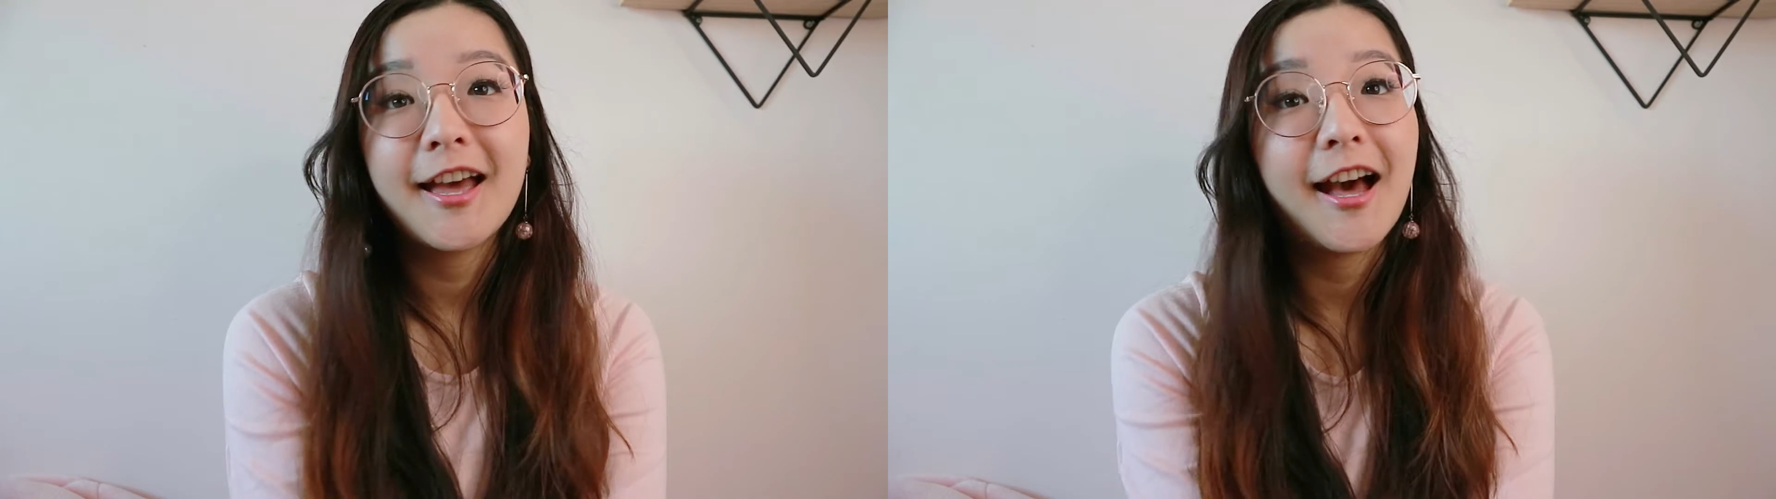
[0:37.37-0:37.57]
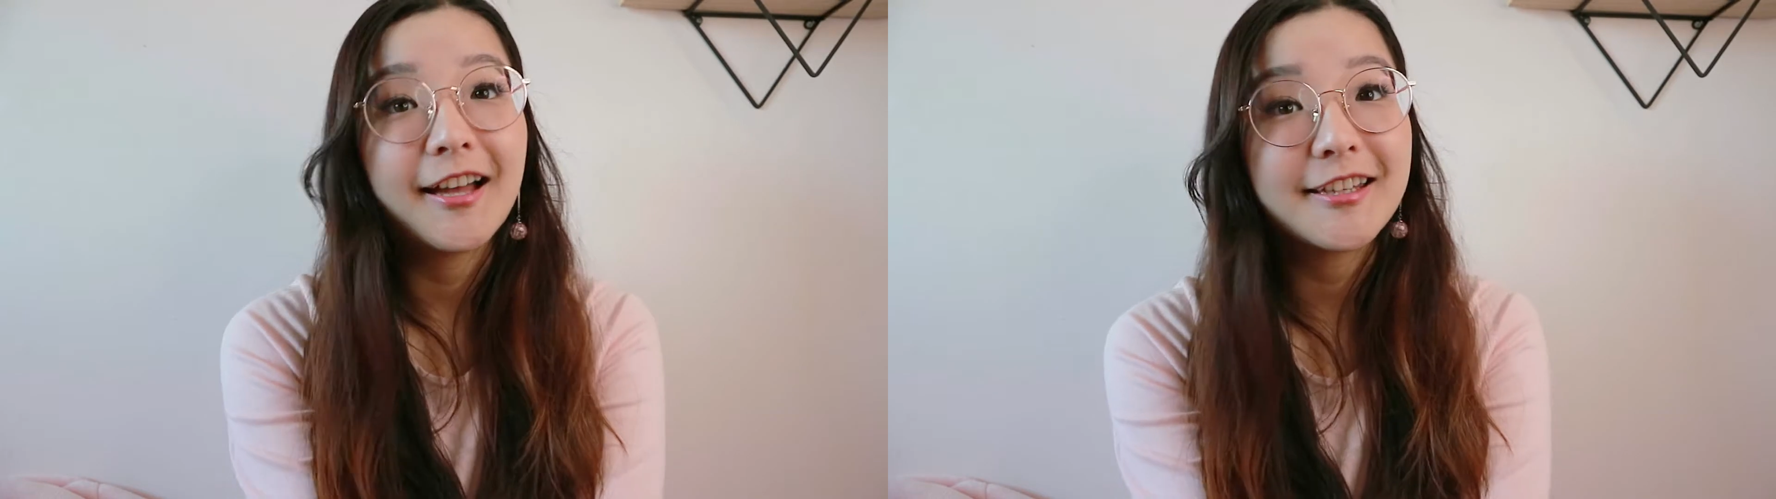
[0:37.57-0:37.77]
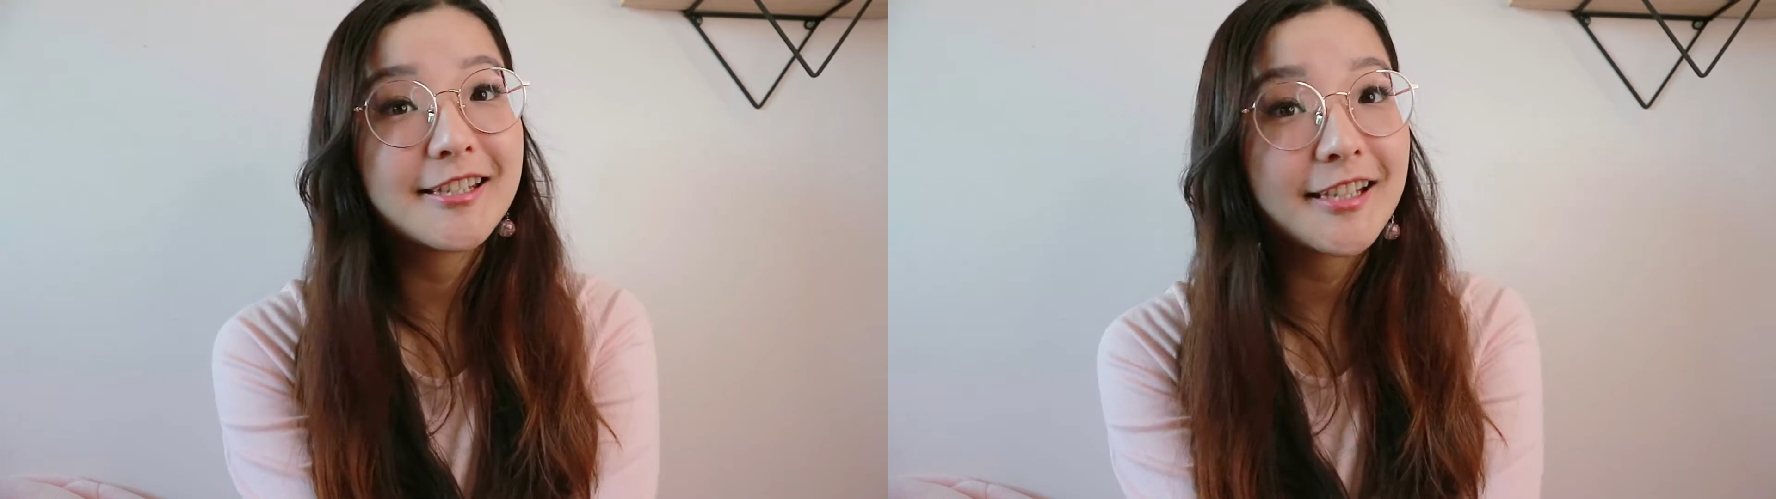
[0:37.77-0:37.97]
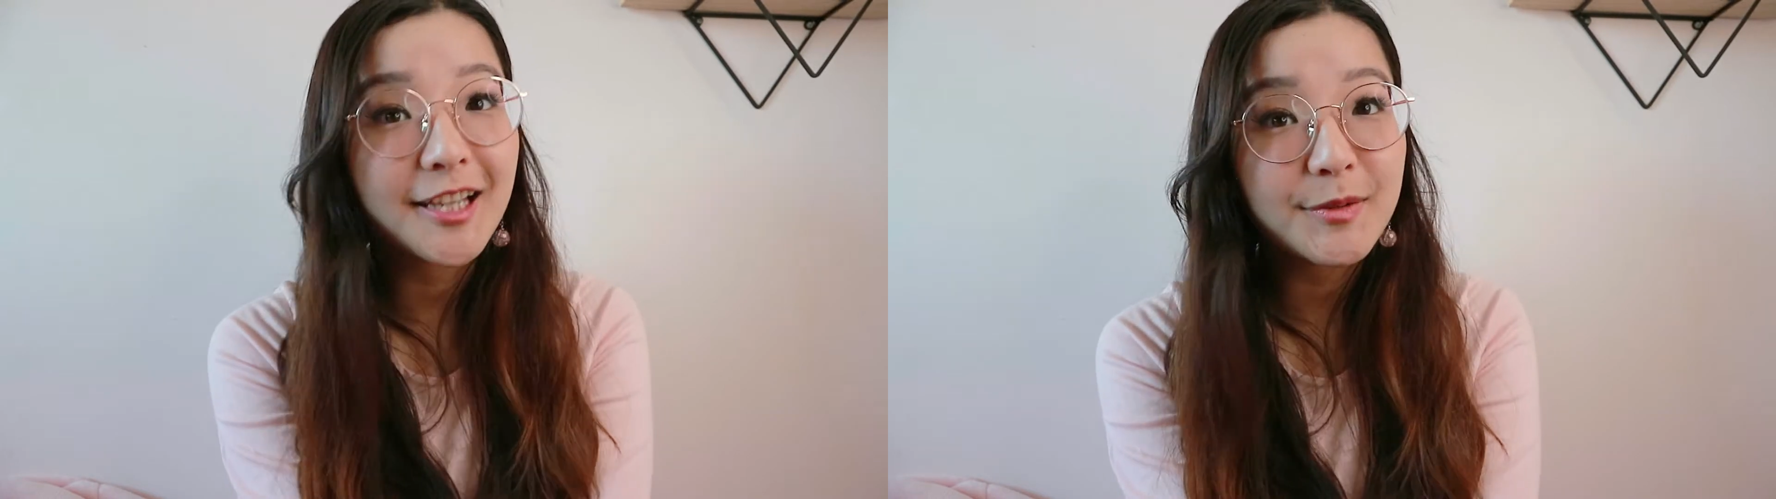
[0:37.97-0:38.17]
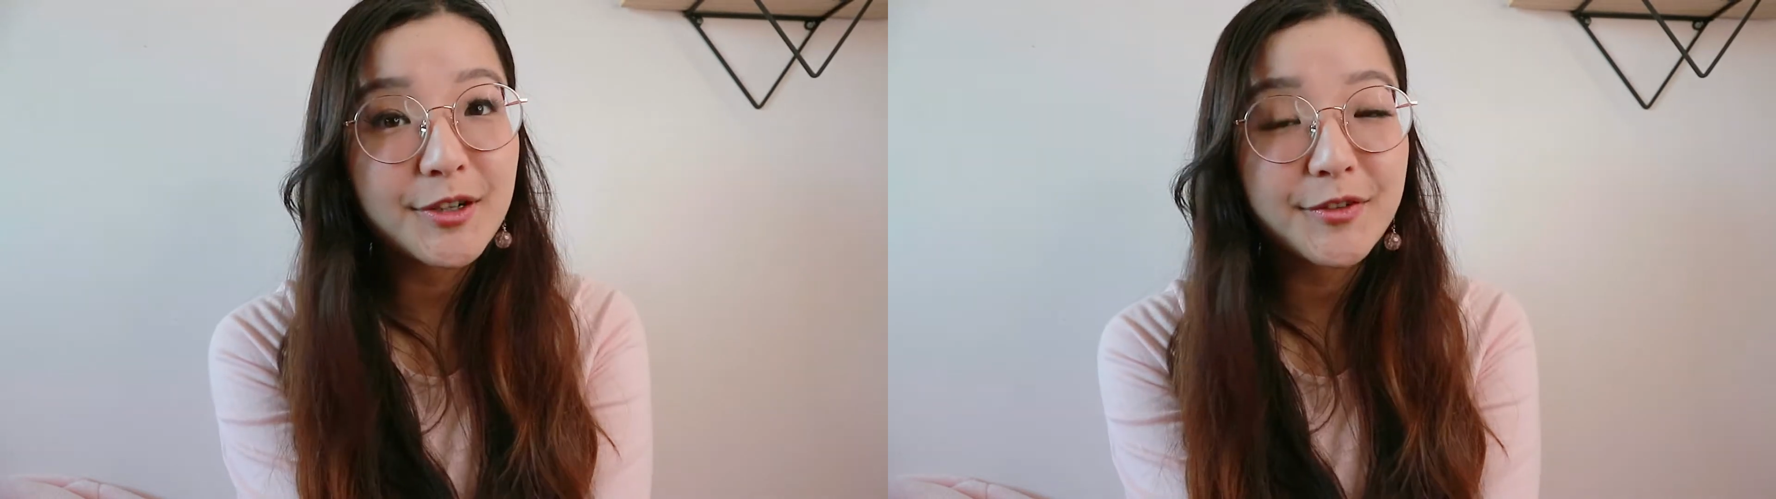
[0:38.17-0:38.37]
A
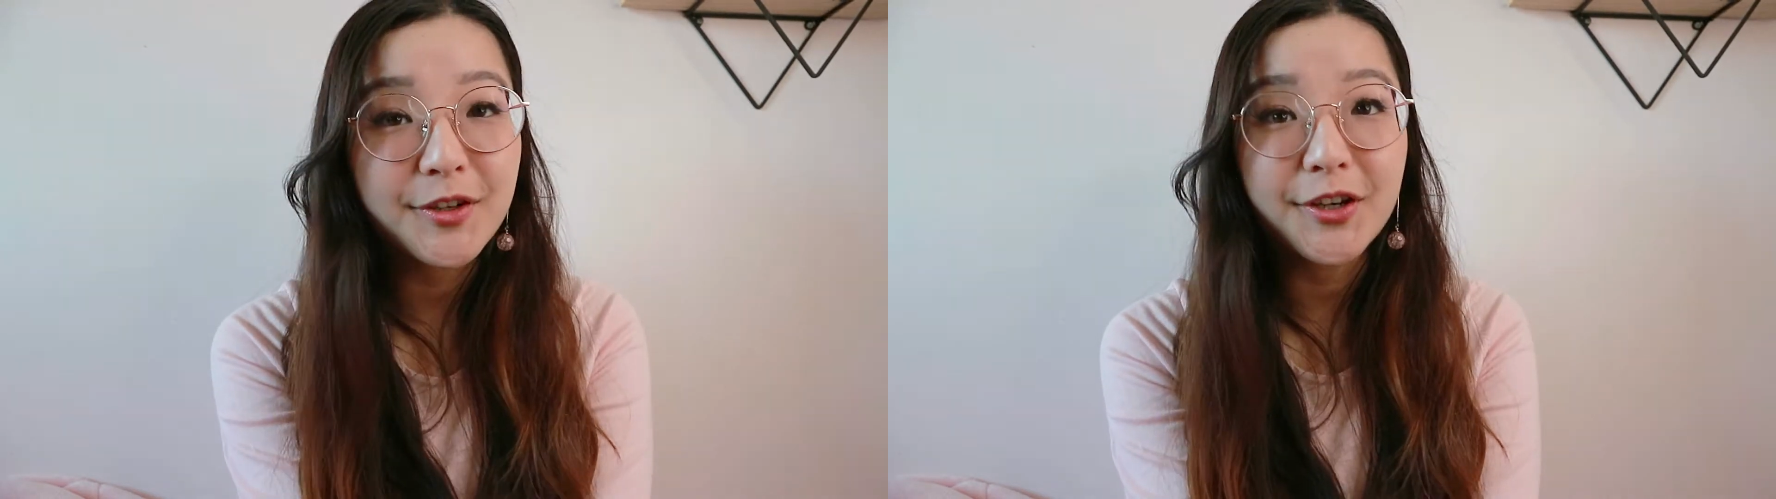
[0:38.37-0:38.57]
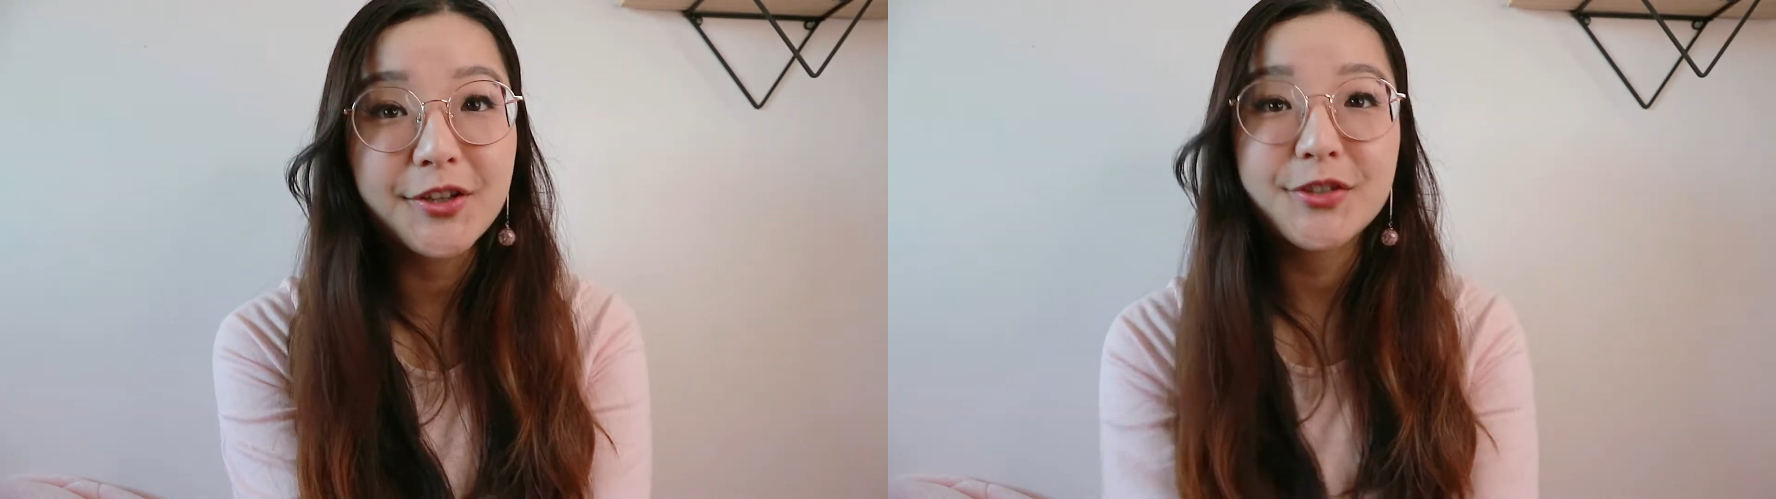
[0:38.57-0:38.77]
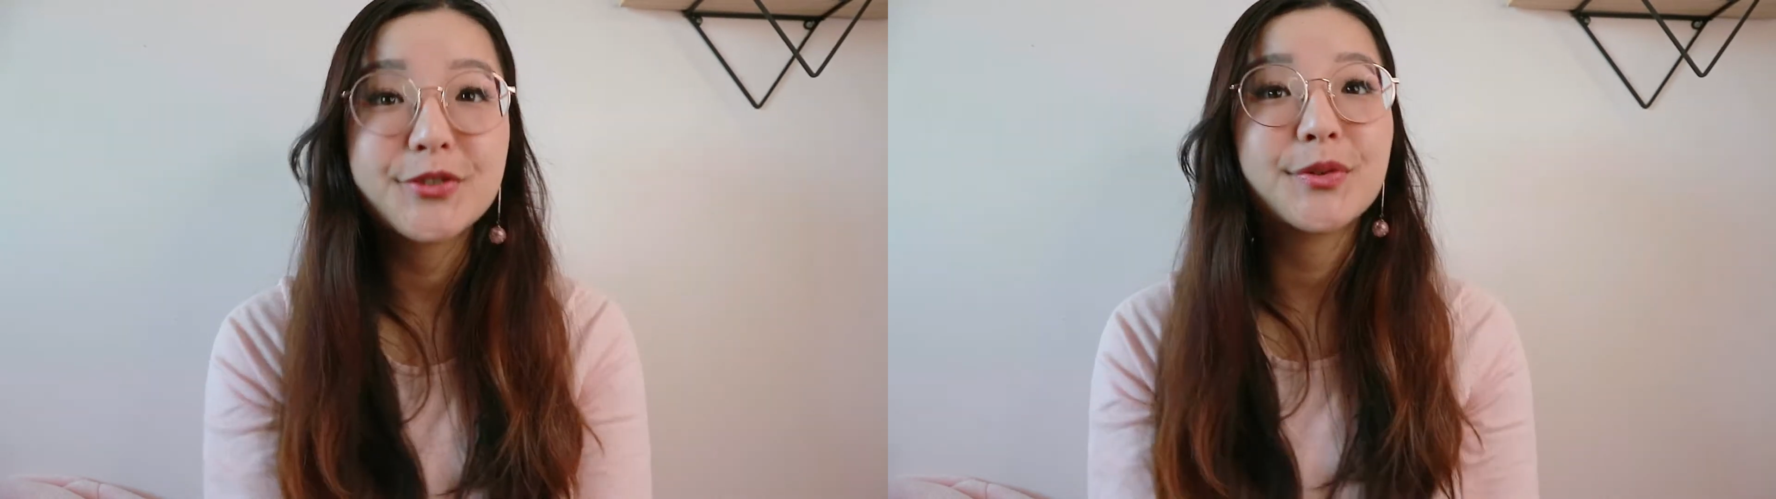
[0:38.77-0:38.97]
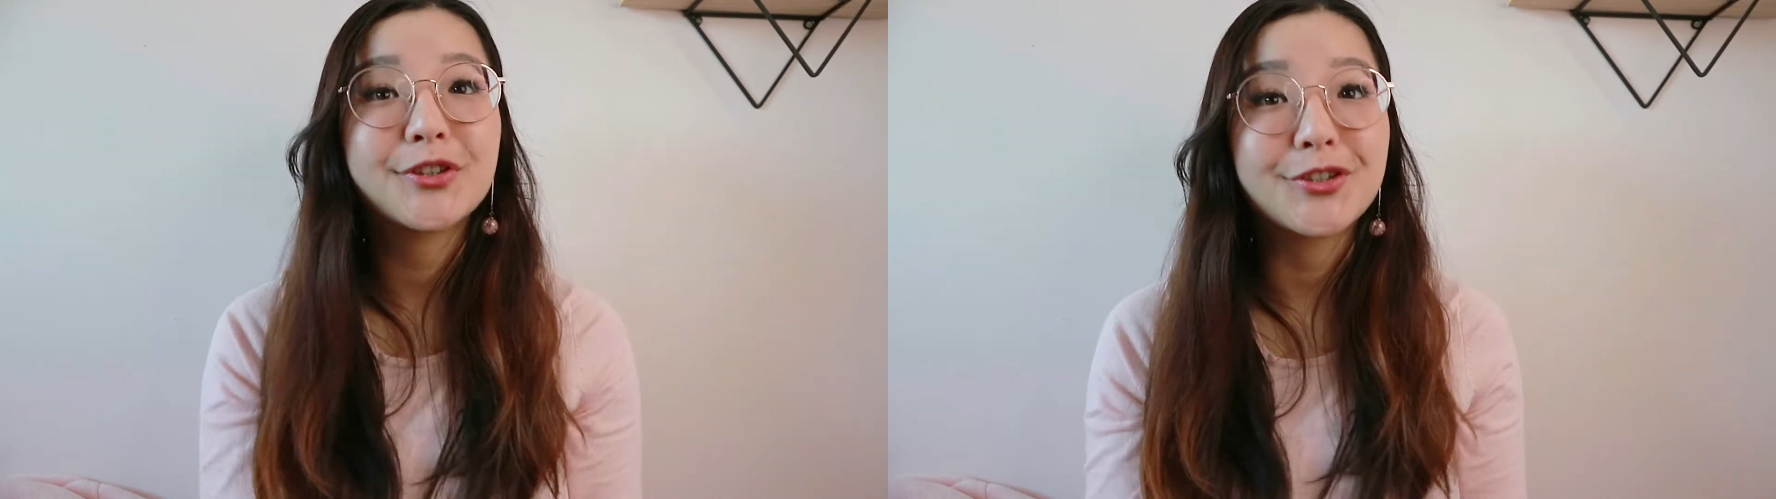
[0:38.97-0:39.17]
disclaimer for all those who want